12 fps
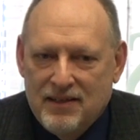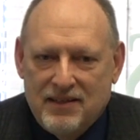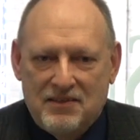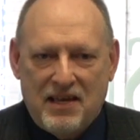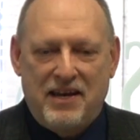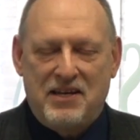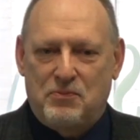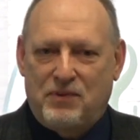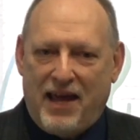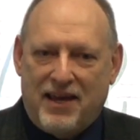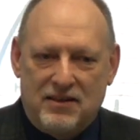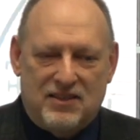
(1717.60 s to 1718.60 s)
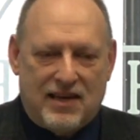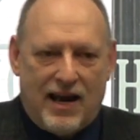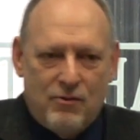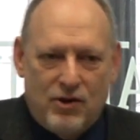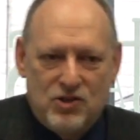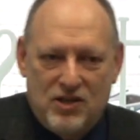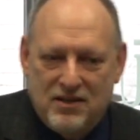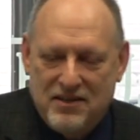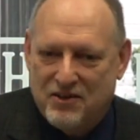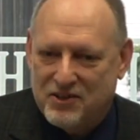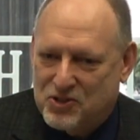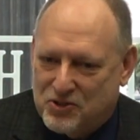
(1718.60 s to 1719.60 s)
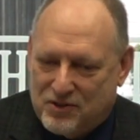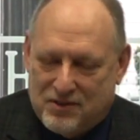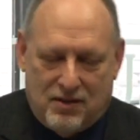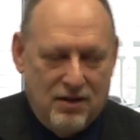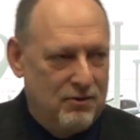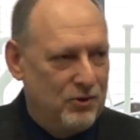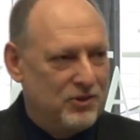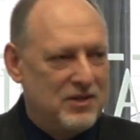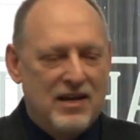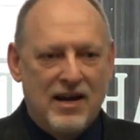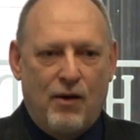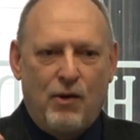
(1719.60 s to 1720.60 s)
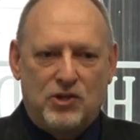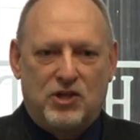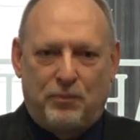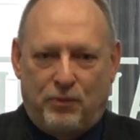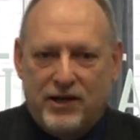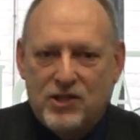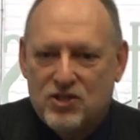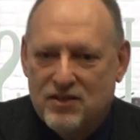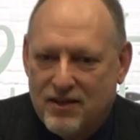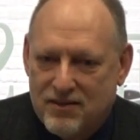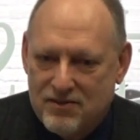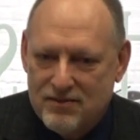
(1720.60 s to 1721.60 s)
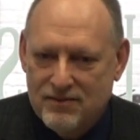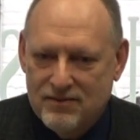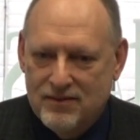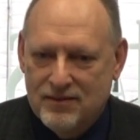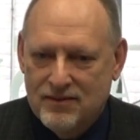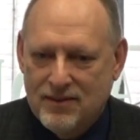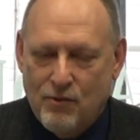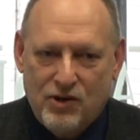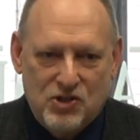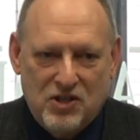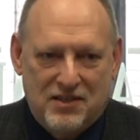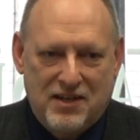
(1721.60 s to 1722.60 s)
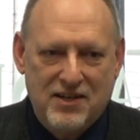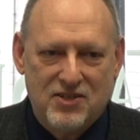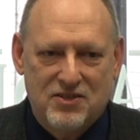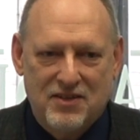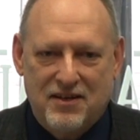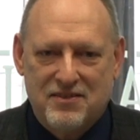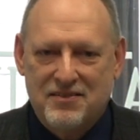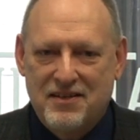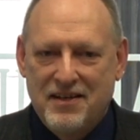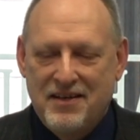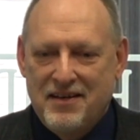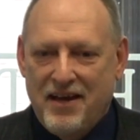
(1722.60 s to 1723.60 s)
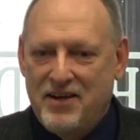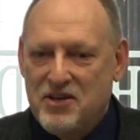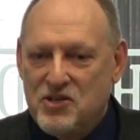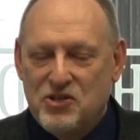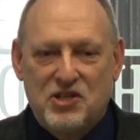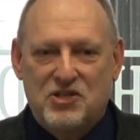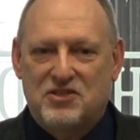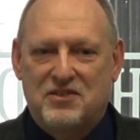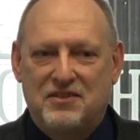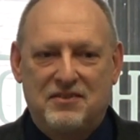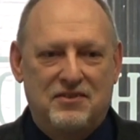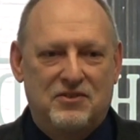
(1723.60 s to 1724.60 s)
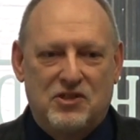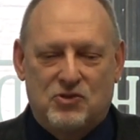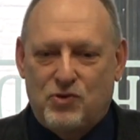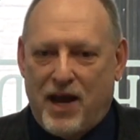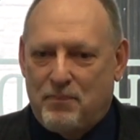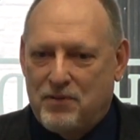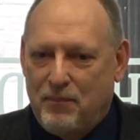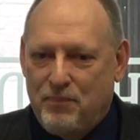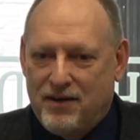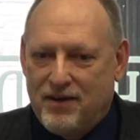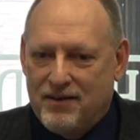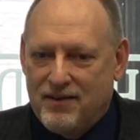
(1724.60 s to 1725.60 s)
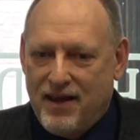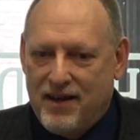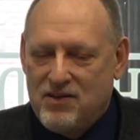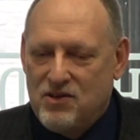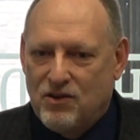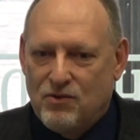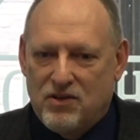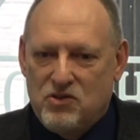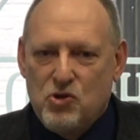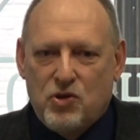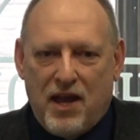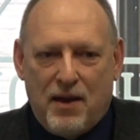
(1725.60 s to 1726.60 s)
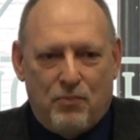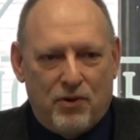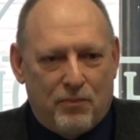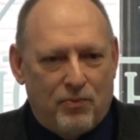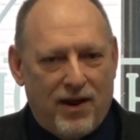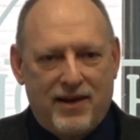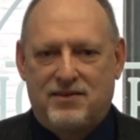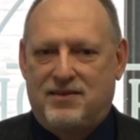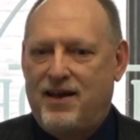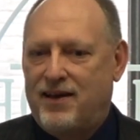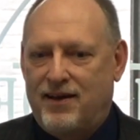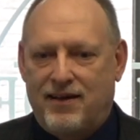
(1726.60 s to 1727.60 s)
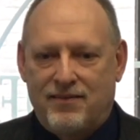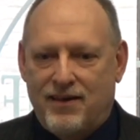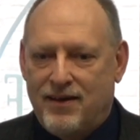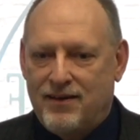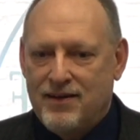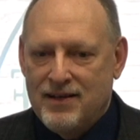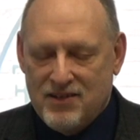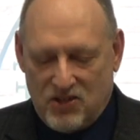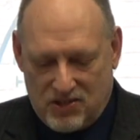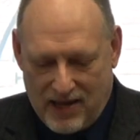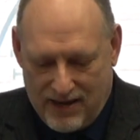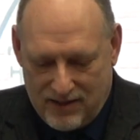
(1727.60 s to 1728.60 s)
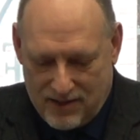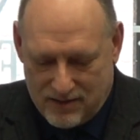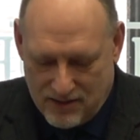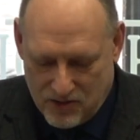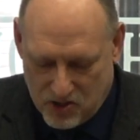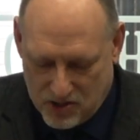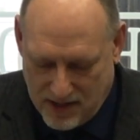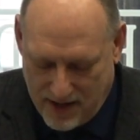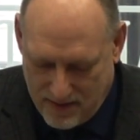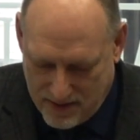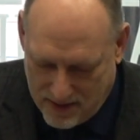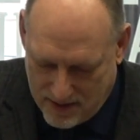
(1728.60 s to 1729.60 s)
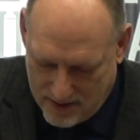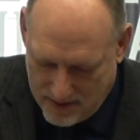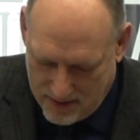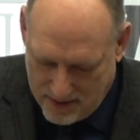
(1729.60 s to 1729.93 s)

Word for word: And, and he's taking, Scott, I want you to, you know, it's the coolest. I want you to preach this. I want you to teach this. And then you're just, you're just wrapped up in it. And you know what? You can't put a price tag on that. Satan doesn't understand that.